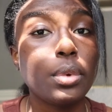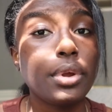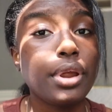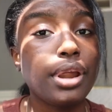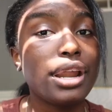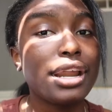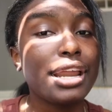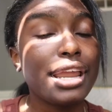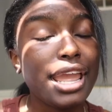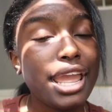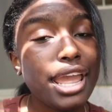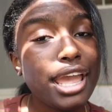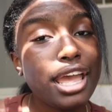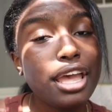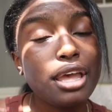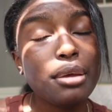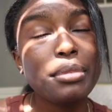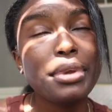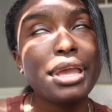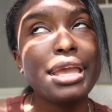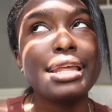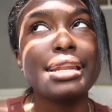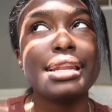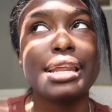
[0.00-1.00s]
where I am
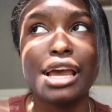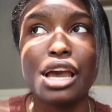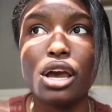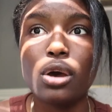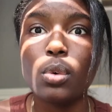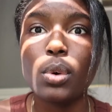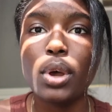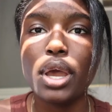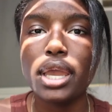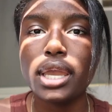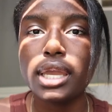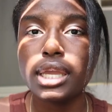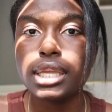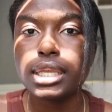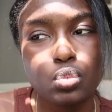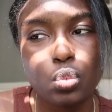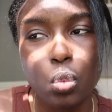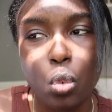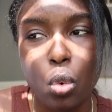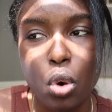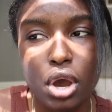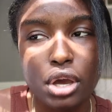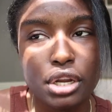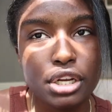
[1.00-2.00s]
and how I
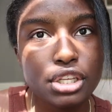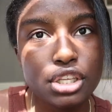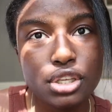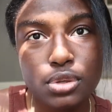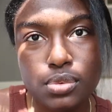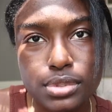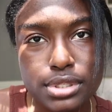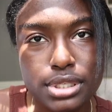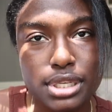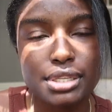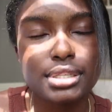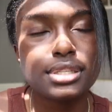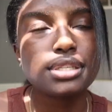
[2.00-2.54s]
want to use it.